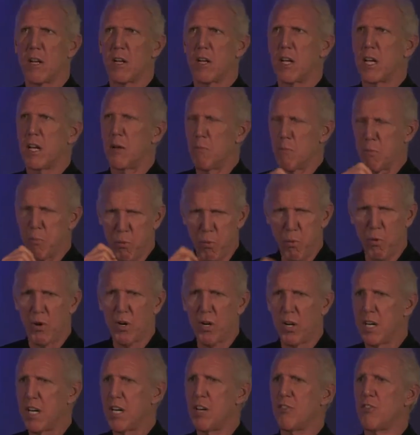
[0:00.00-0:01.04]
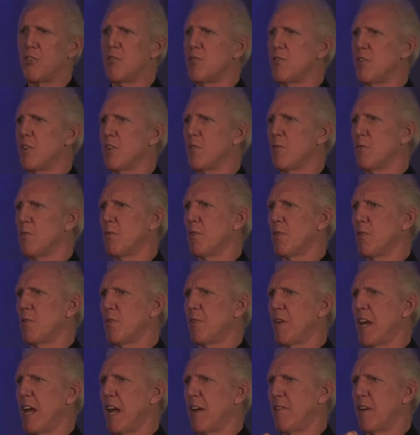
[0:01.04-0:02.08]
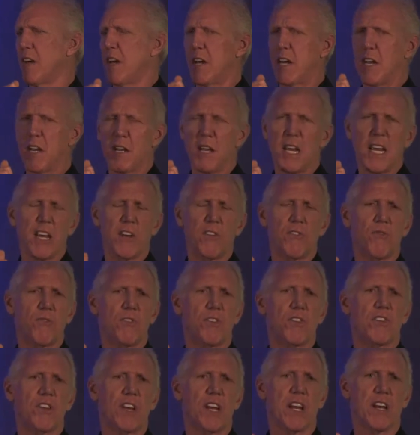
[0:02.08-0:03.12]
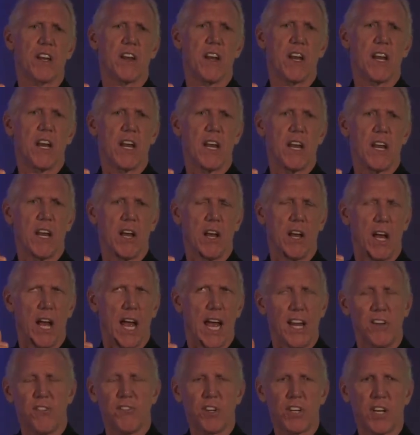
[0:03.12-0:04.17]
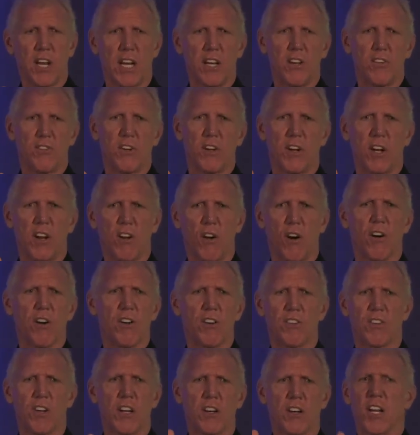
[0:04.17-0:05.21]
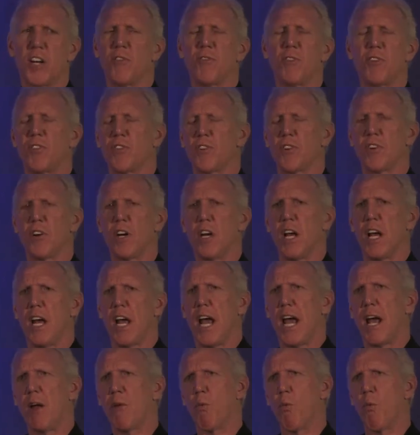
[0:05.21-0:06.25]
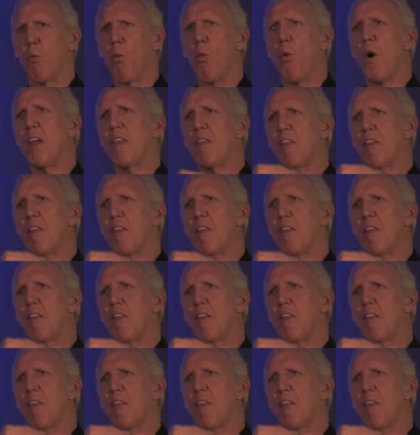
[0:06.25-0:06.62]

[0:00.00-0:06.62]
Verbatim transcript: important issues in the world. They have interest in education and arts and literature. And what